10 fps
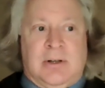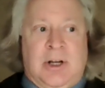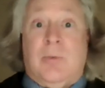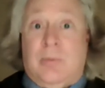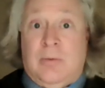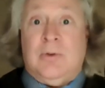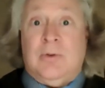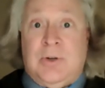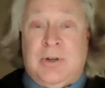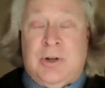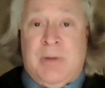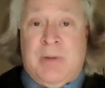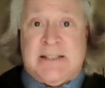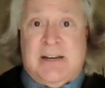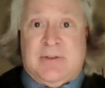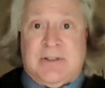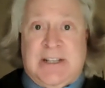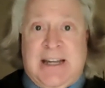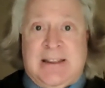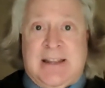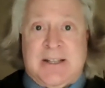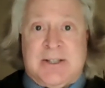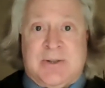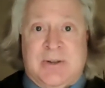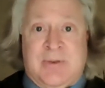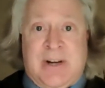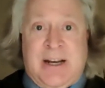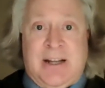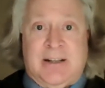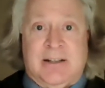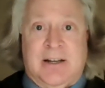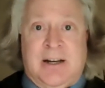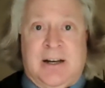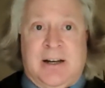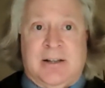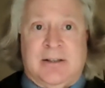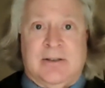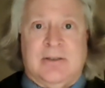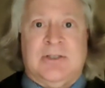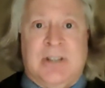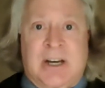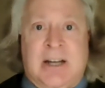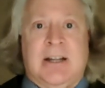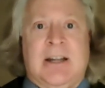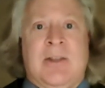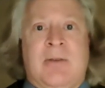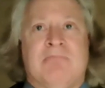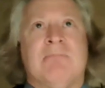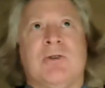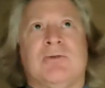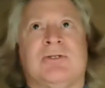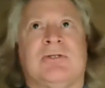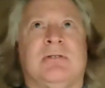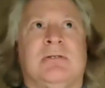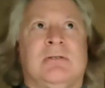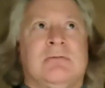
you know, doing your best effort to get that screenwriting done in the most